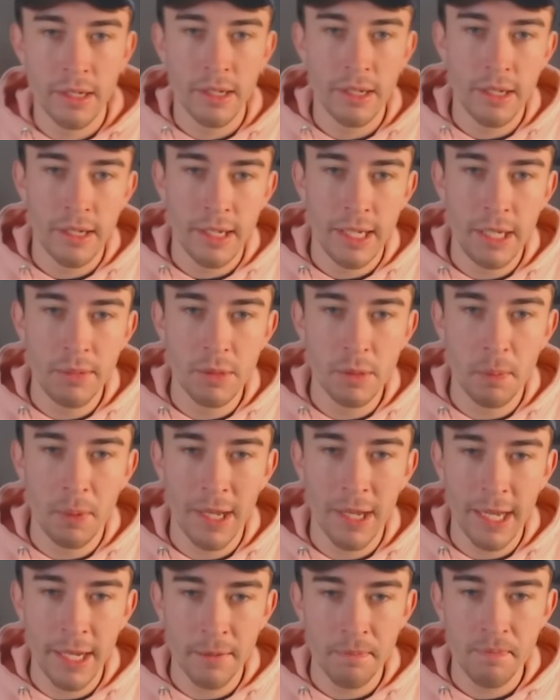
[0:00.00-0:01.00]
He was
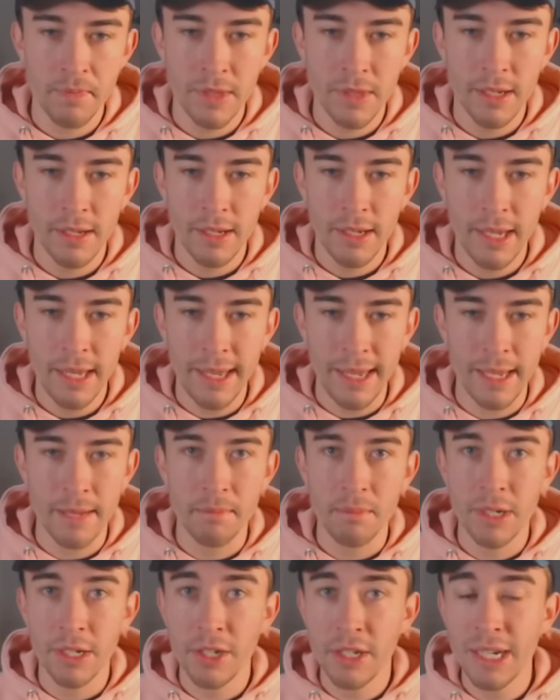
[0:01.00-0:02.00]
playing here,
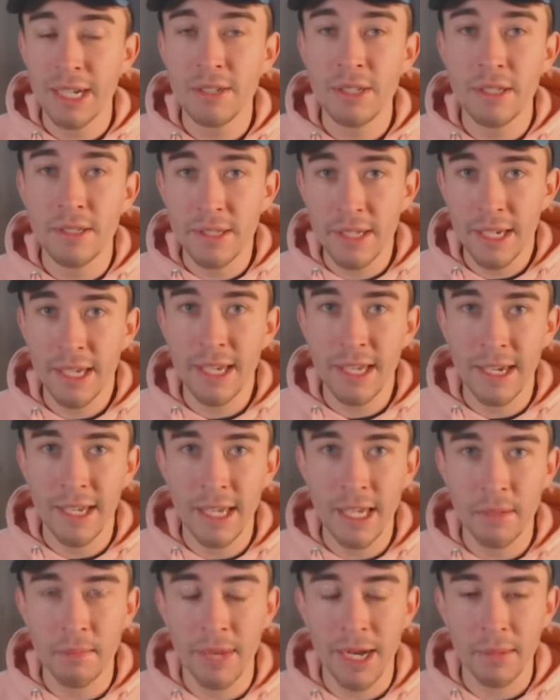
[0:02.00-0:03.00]
and you can actually see it in the
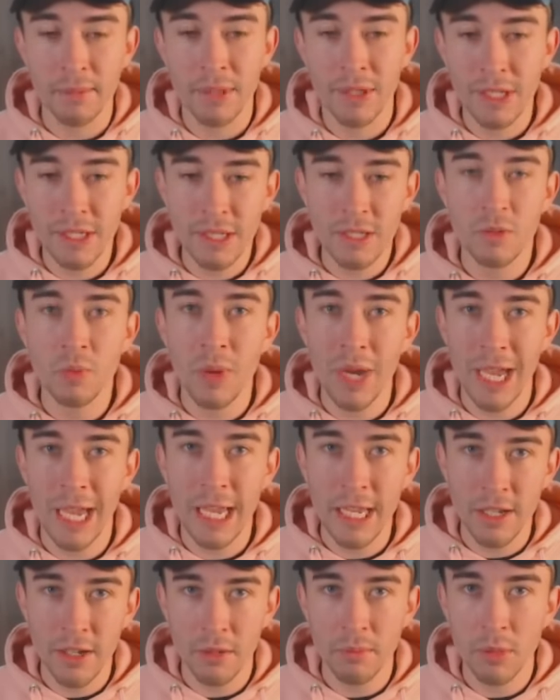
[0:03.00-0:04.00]
heat map. This is where he
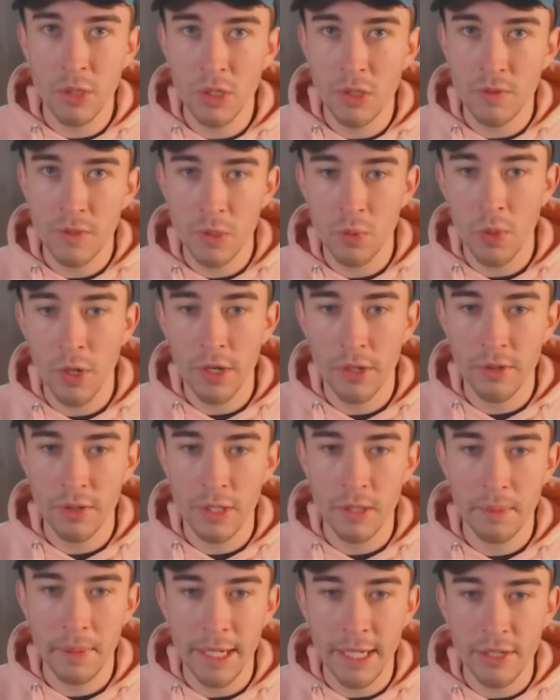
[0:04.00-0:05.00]
done most of his work on
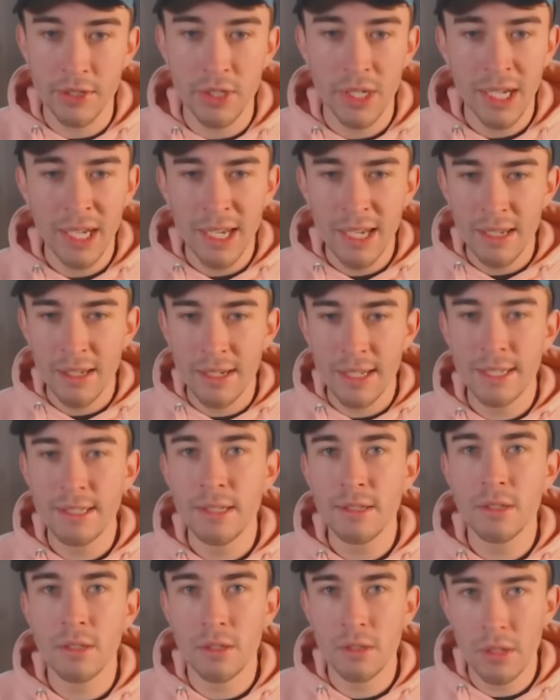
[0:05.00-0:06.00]
the pitch. This
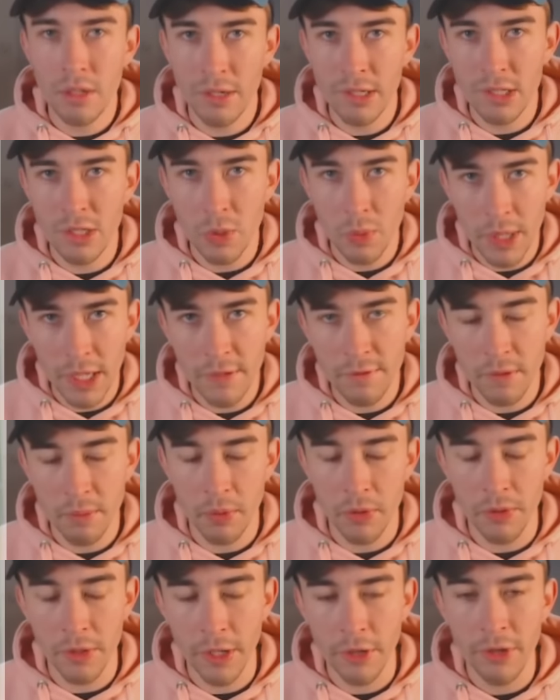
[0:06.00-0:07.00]
is a slight tweak for
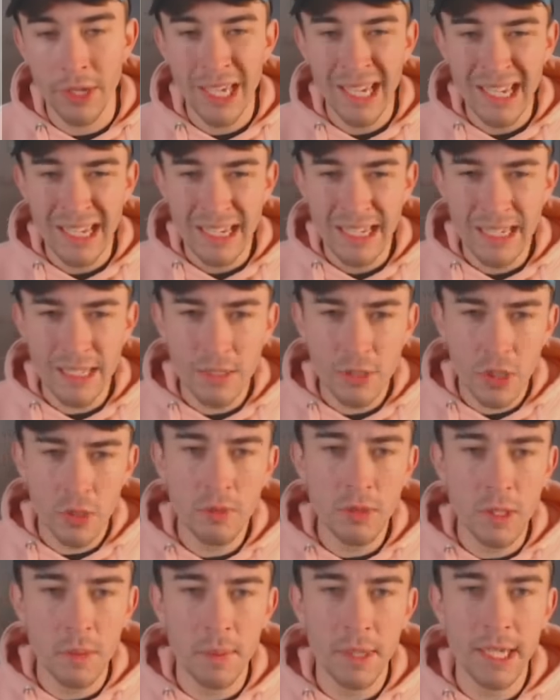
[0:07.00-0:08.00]
Bruno. He is
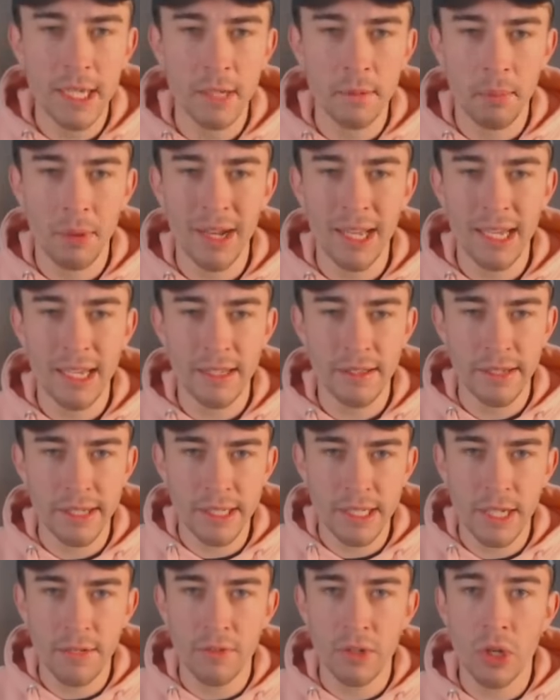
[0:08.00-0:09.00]
used to being a player that is
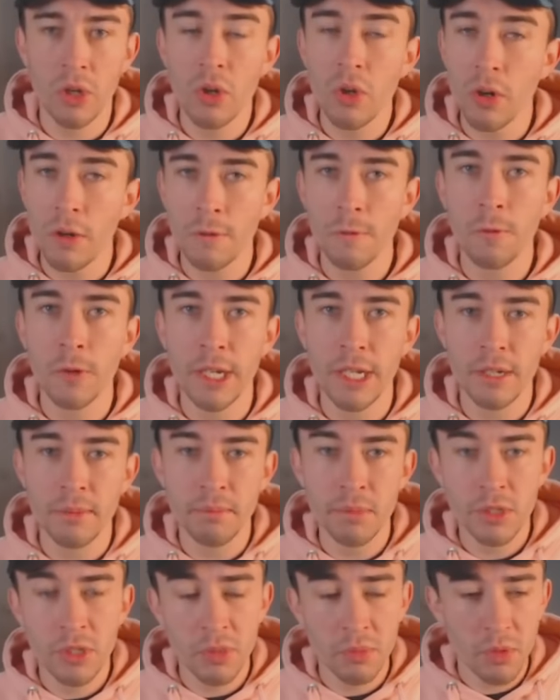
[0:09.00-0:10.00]
given a lot of
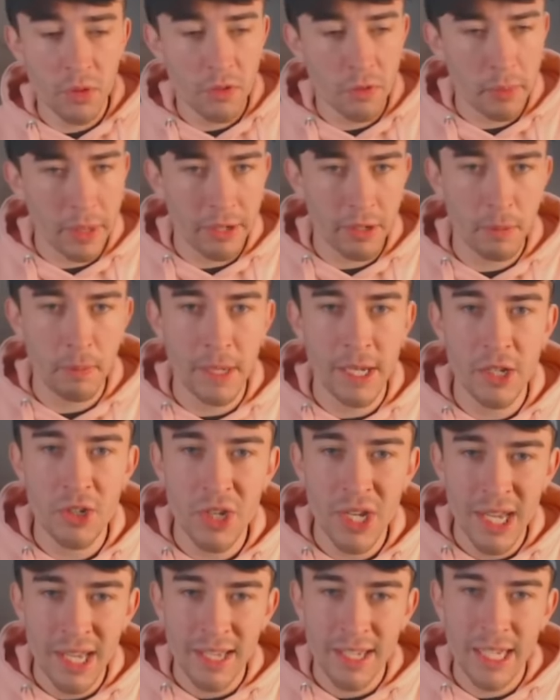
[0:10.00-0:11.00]
freedom to move about the pitch,
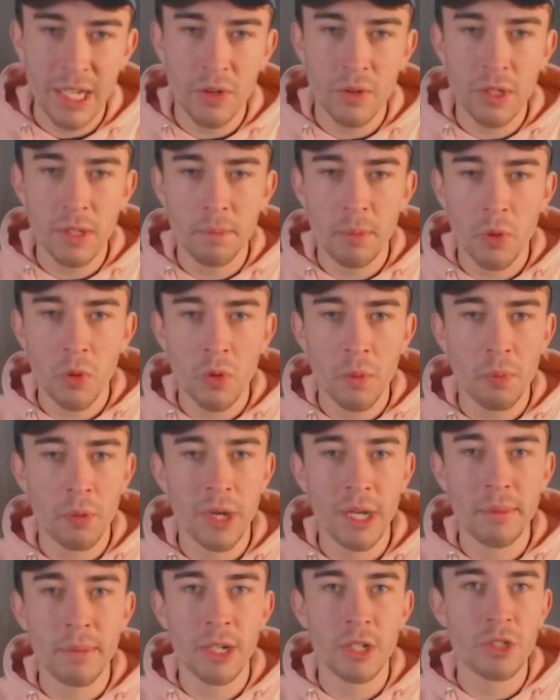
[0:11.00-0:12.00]
get on the ball
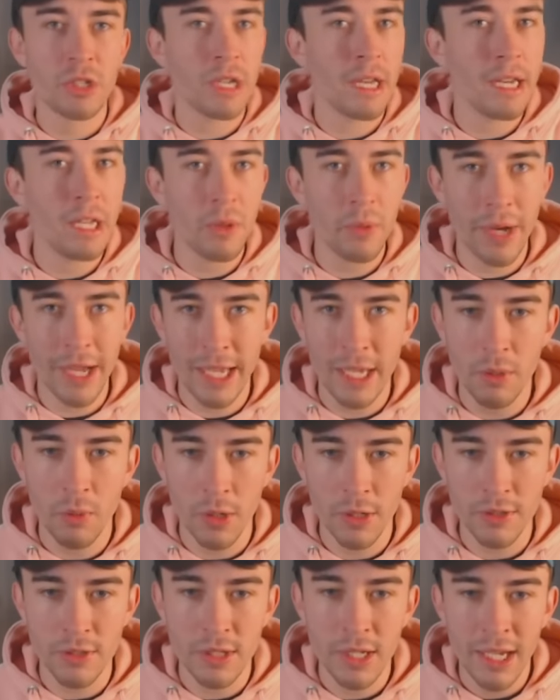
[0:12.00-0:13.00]
pretty much anywhere he
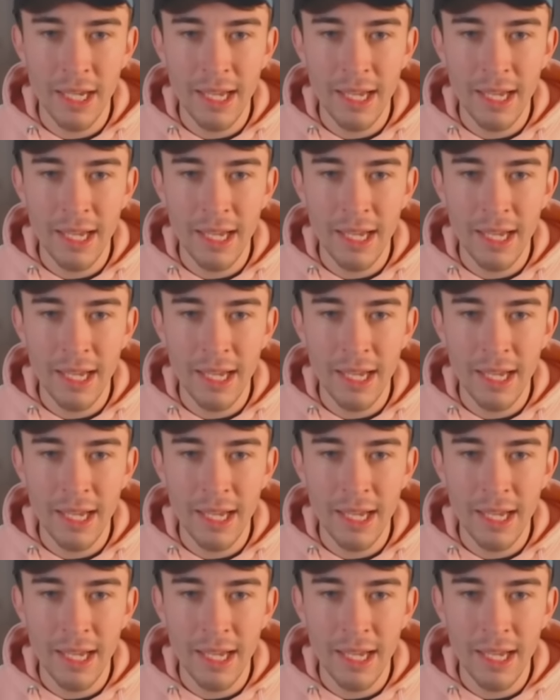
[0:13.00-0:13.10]
wants,